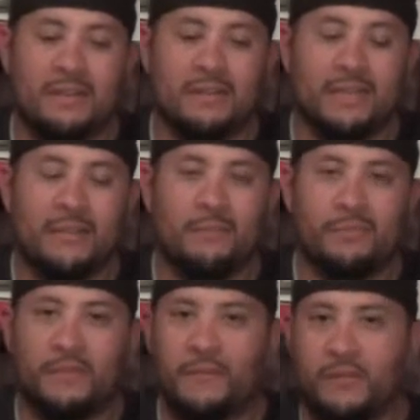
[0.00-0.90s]
They
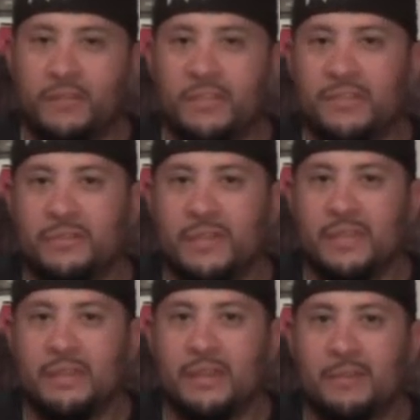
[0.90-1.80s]
preferred it to
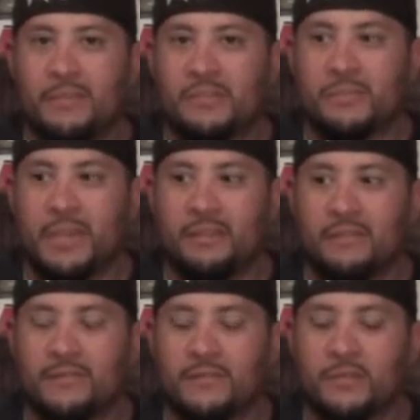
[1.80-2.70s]
the
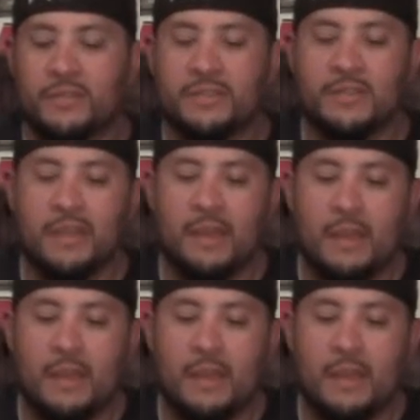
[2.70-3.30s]
perspective, of course.